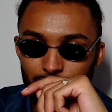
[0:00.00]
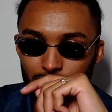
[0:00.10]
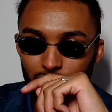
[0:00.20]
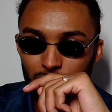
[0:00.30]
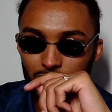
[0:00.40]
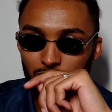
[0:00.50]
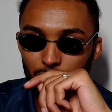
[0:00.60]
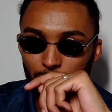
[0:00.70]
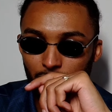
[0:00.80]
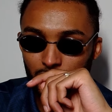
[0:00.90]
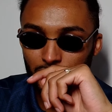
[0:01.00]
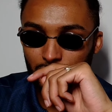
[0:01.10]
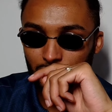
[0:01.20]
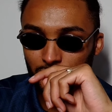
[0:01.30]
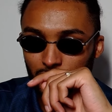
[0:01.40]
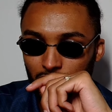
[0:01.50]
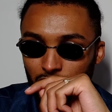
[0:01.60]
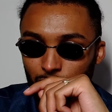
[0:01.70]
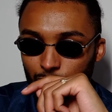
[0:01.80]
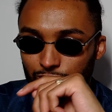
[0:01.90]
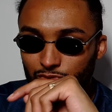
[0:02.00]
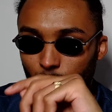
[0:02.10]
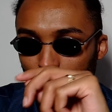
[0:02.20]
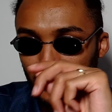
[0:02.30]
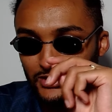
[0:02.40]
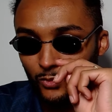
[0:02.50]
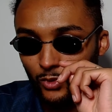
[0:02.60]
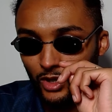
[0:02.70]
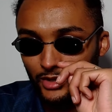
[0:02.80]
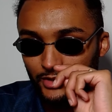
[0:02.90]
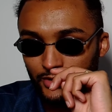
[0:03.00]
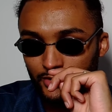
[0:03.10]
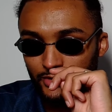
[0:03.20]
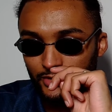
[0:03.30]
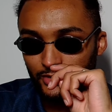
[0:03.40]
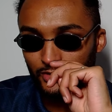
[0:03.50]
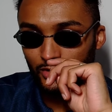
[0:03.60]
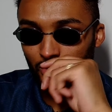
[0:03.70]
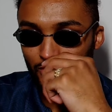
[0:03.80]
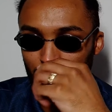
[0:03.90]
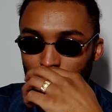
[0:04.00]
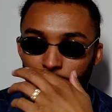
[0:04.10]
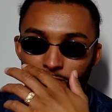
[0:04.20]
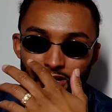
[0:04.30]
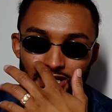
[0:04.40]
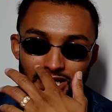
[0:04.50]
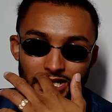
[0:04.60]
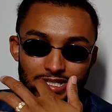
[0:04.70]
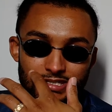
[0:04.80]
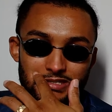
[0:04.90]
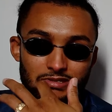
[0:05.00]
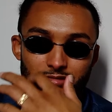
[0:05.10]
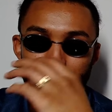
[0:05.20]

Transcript: Here we go. Parker was always the one on the top of my hit list.